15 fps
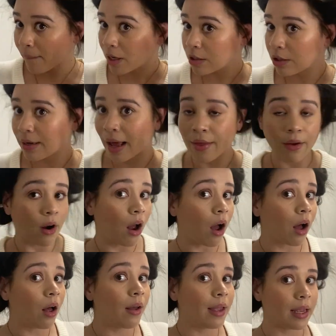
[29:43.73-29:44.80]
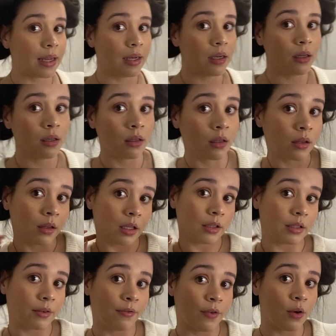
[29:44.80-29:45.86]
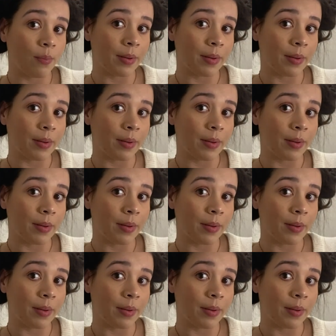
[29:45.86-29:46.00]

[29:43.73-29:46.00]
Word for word: so now they're all in there's a few